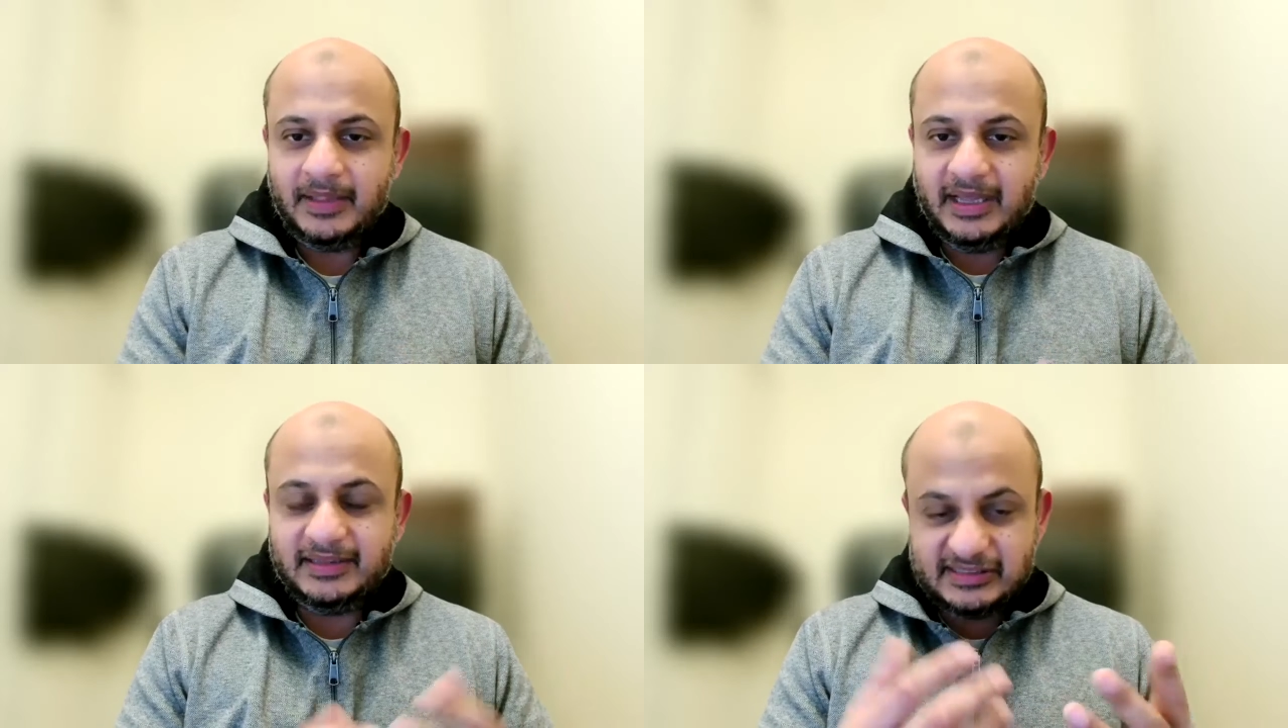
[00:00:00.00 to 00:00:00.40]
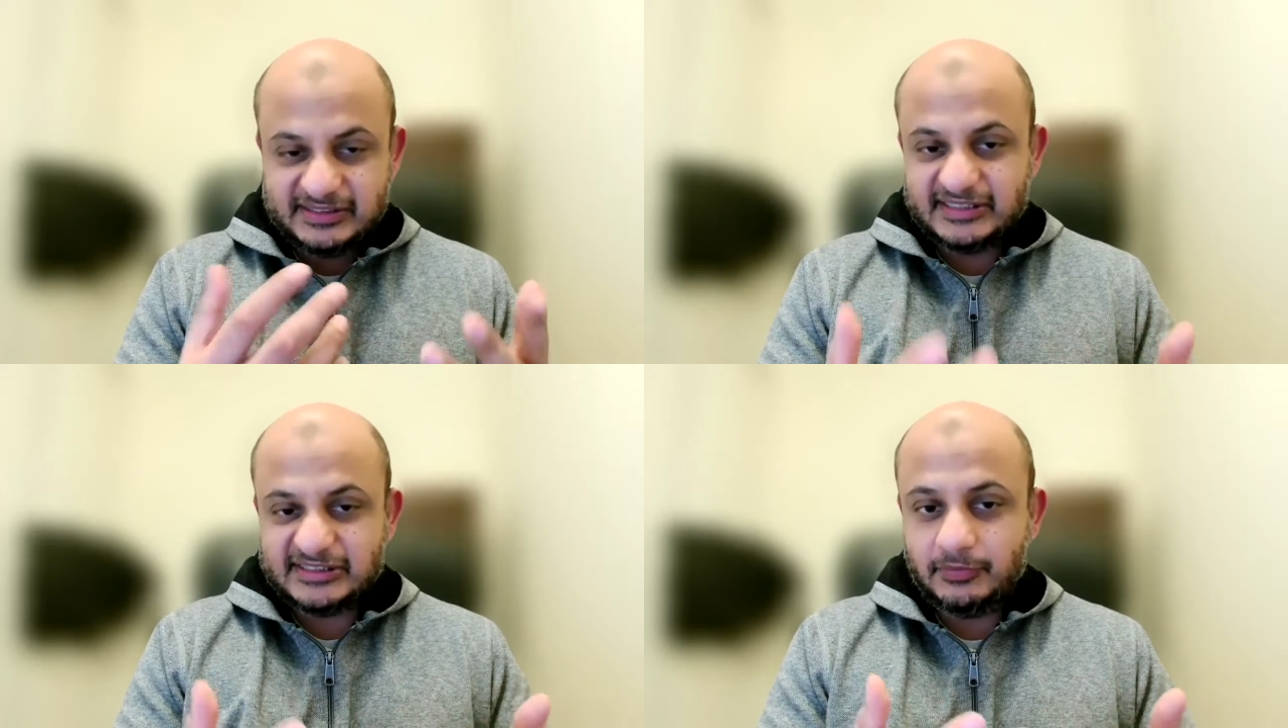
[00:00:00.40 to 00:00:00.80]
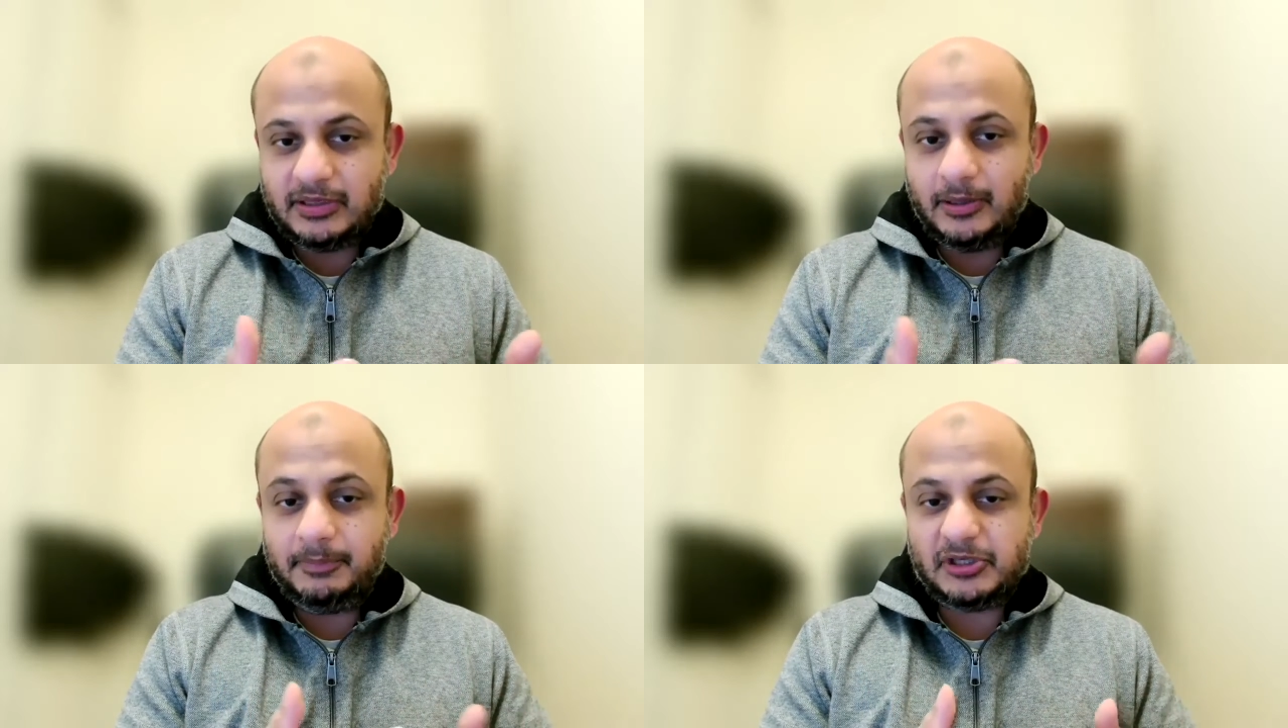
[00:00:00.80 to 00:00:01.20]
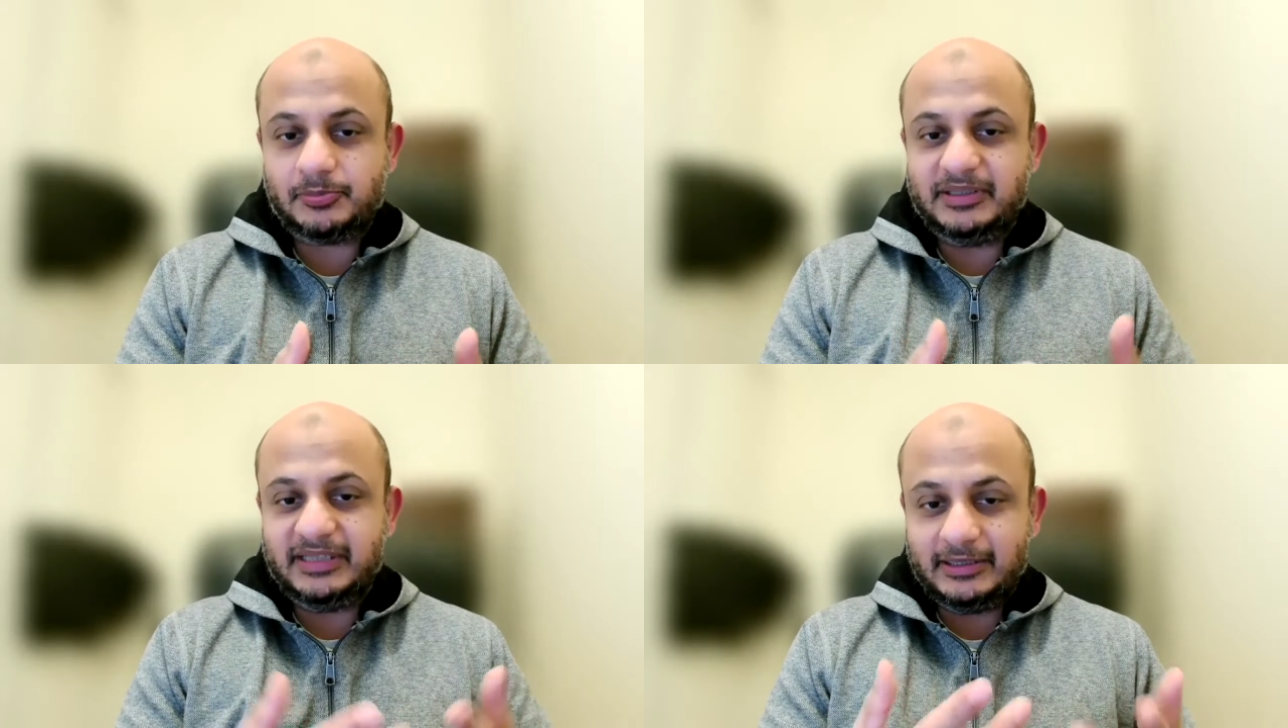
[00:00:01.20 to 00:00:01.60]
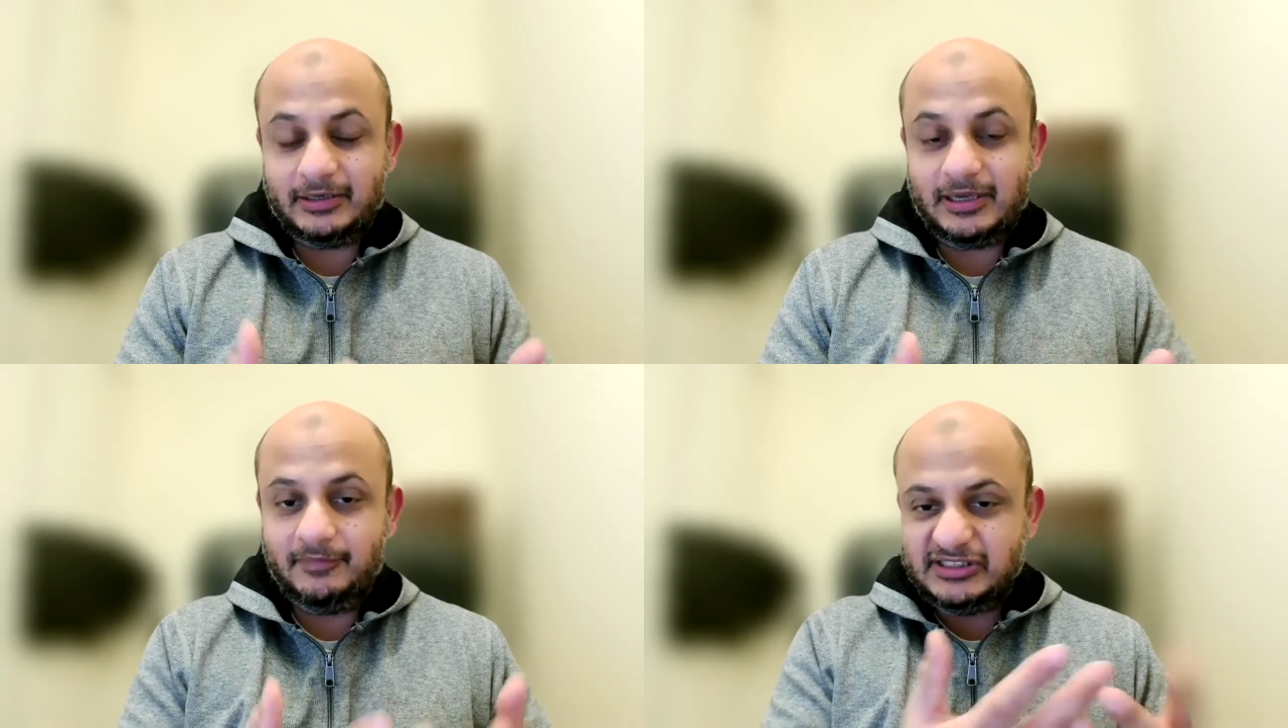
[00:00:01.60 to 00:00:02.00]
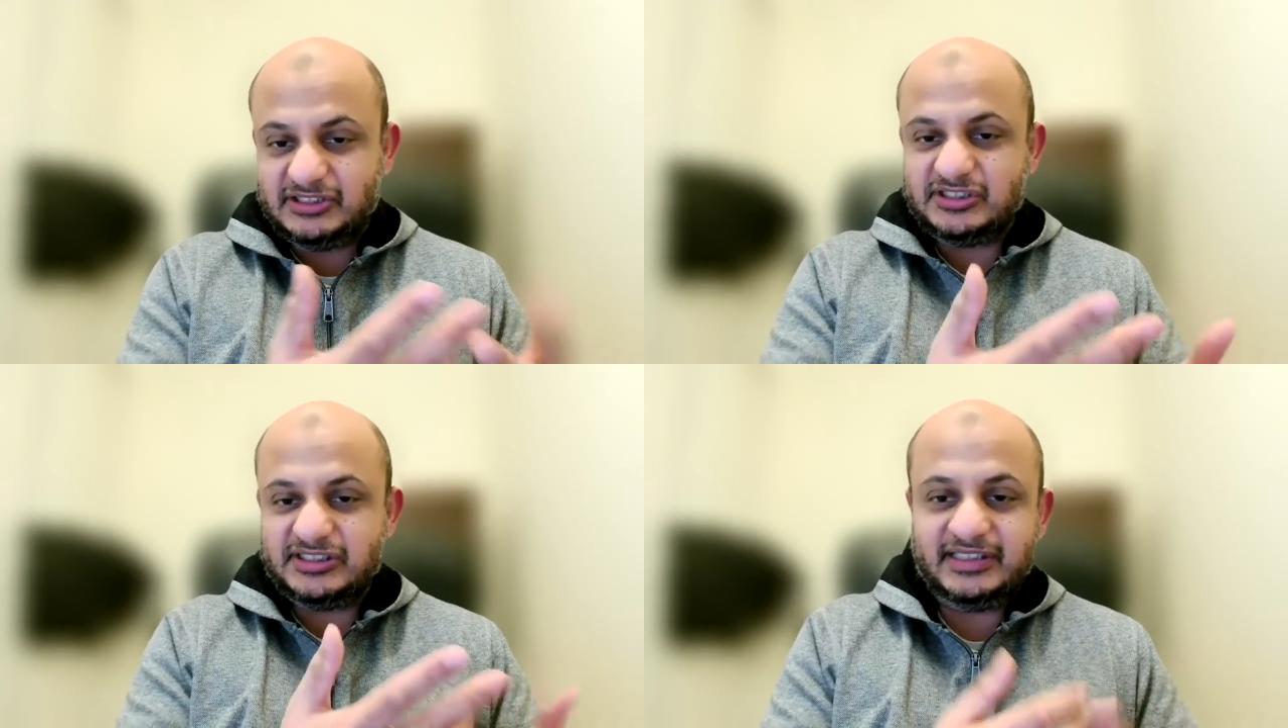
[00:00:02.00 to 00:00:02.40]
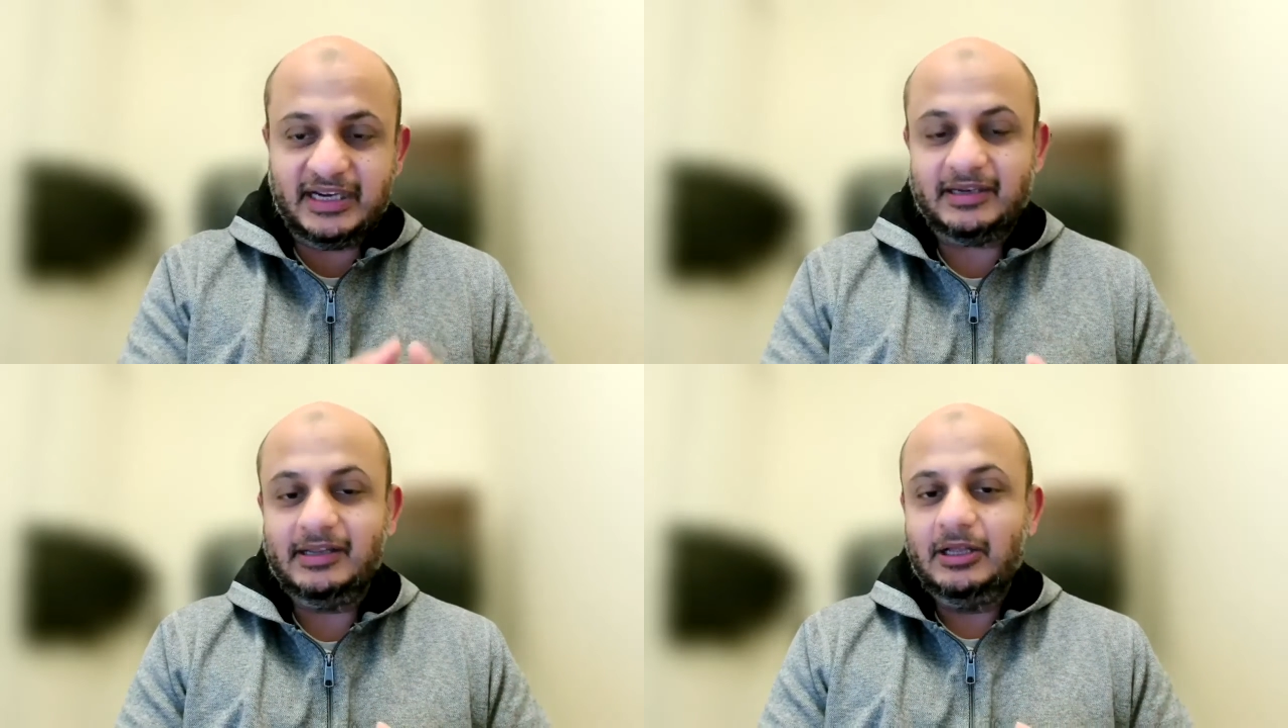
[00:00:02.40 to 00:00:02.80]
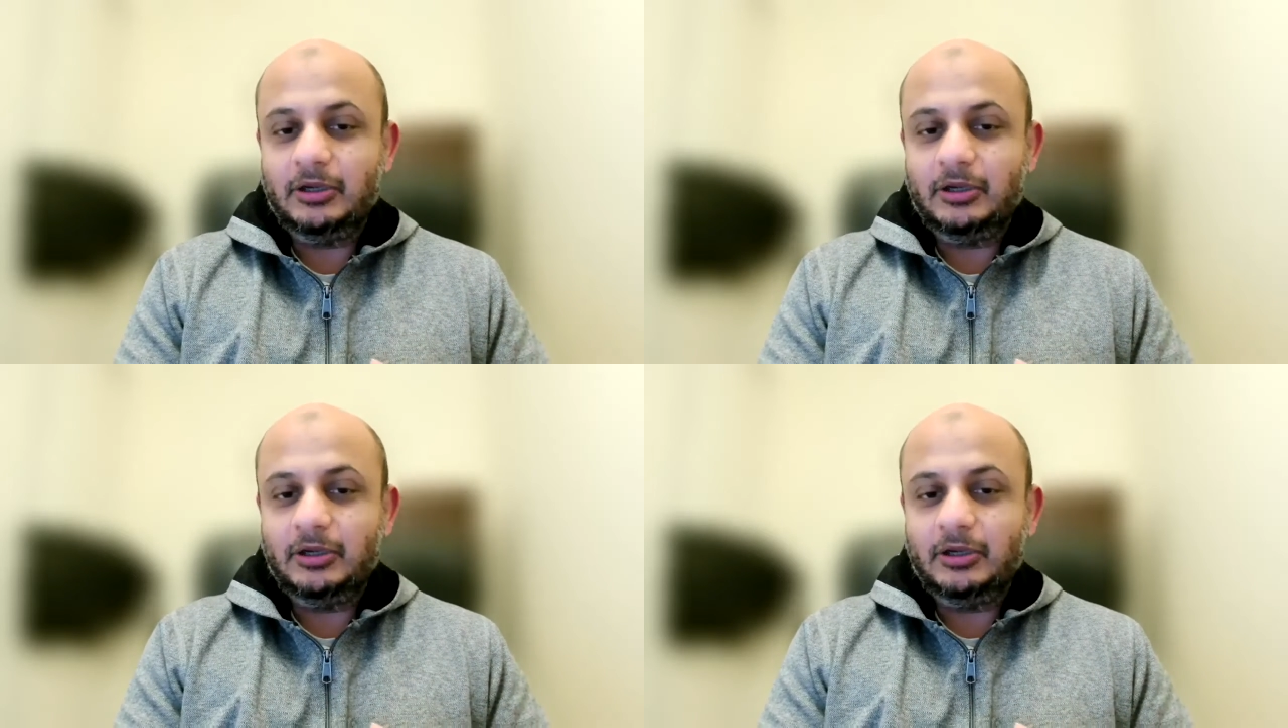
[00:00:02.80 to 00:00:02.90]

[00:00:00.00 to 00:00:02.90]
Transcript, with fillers: And that sense of accomplishment that will come once you see that